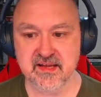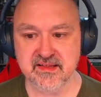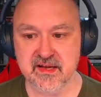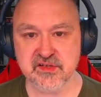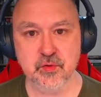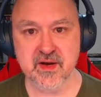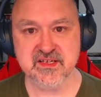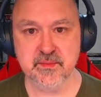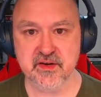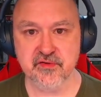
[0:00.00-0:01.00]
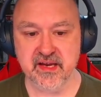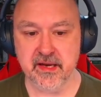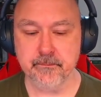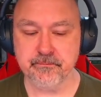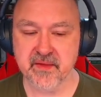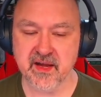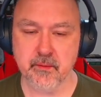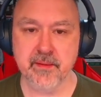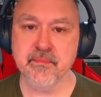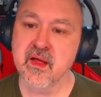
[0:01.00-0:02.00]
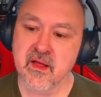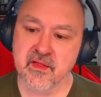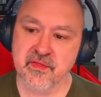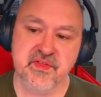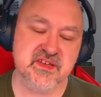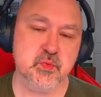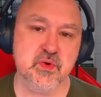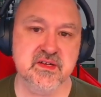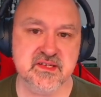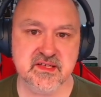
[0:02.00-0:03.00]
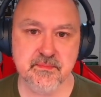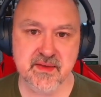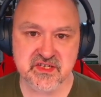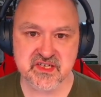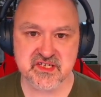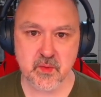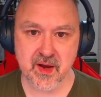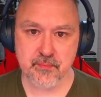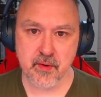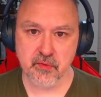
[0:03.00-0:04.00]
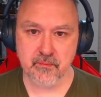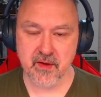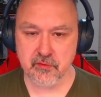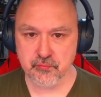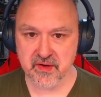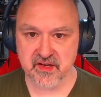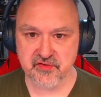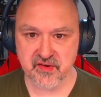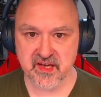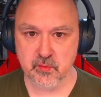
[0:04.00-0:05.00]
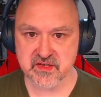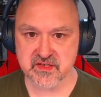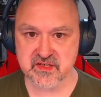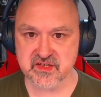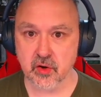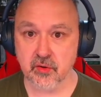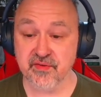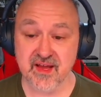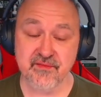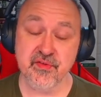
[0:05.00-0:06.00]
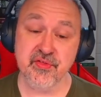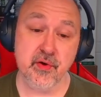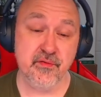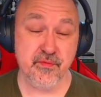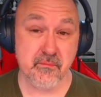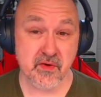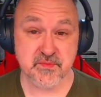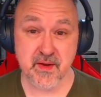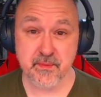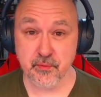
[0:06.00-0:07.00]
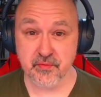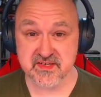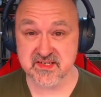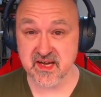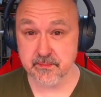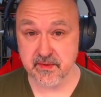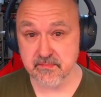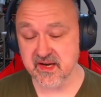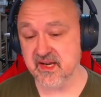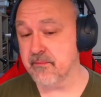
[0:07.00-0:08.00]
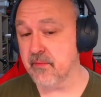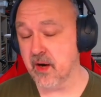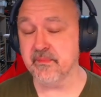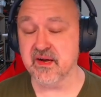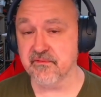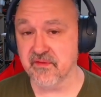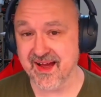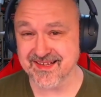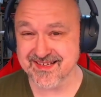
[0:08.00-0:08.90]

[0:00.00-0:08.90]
that's always a bit tricky. Anyway, this was the Magic Square problem, a really tricky one to solve, even though for most people this is going to be medium. I'm going to flag